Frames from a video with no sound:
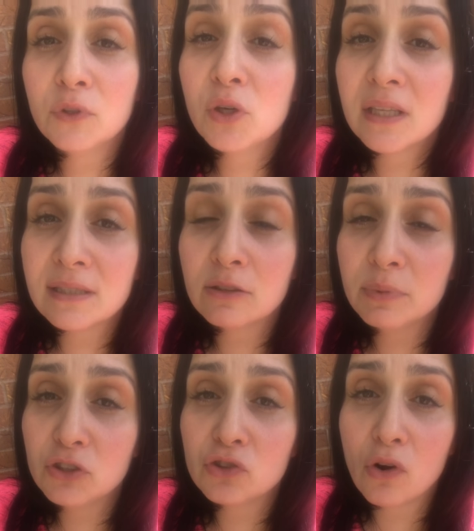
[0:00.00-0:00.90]
you can still
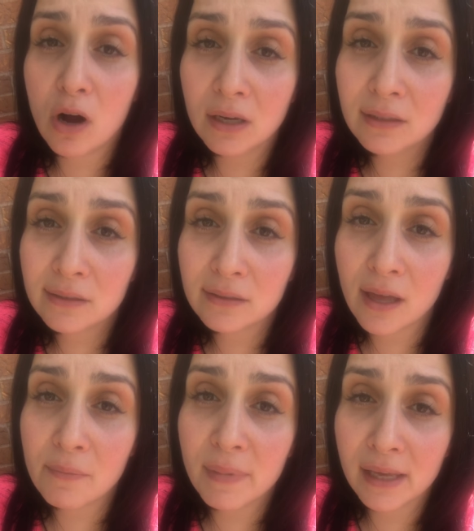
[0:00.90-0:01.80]
be strong
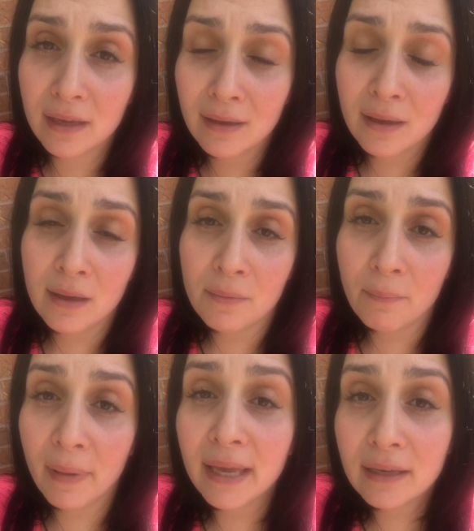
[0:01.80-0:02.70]
and
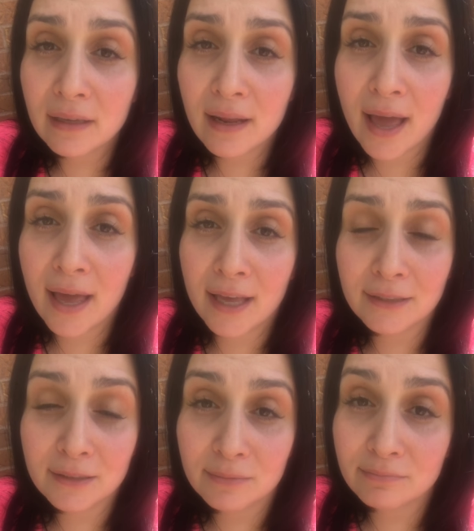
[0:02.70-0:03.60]
make it
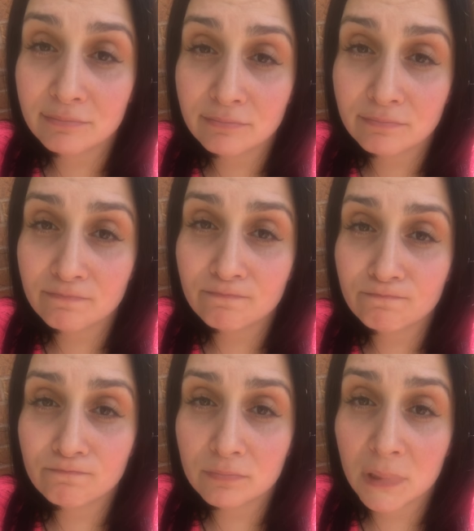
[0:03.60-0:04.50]
and
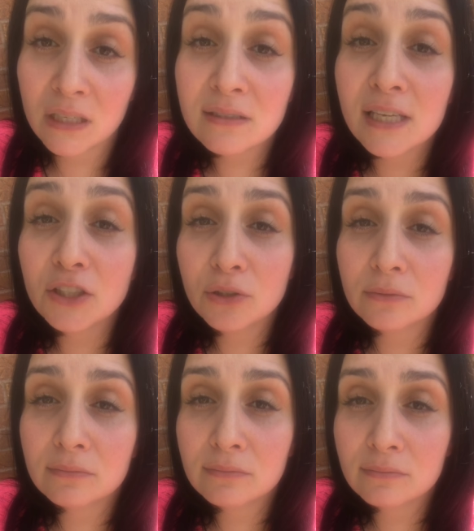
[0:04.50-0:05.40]

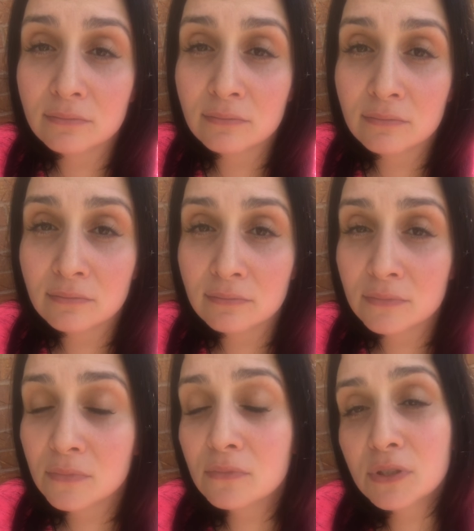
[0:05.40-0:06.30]
continue.
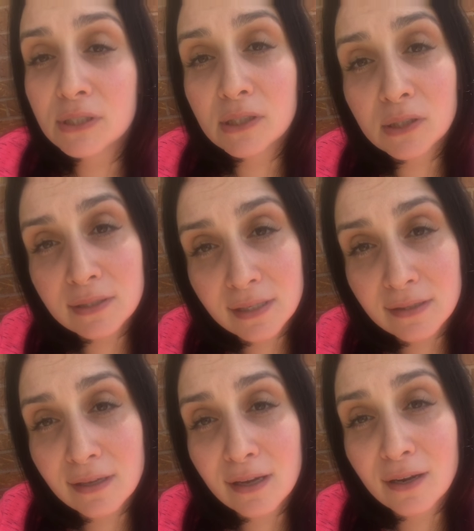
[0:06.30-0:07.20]
She'll
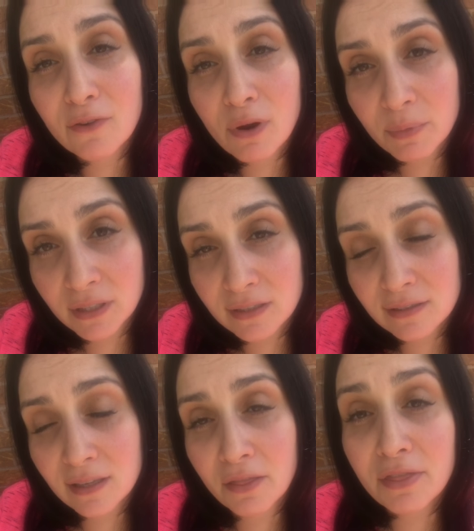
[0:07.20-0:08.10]
sit there and
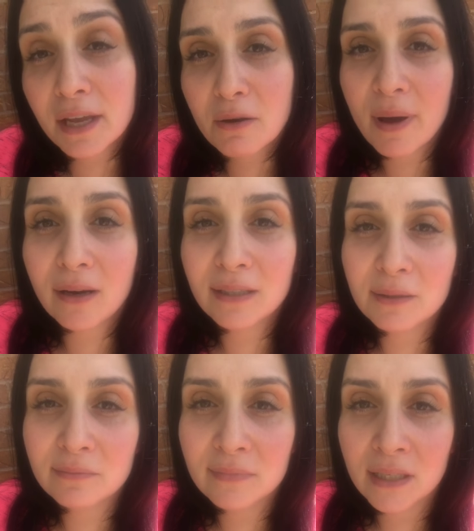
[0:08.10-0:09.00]
reminisce and think about
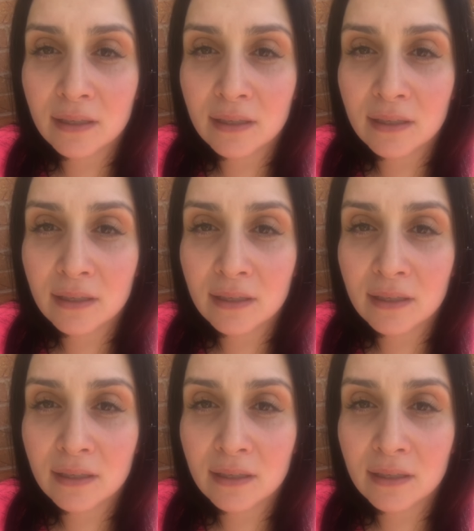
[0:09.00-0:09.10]
him,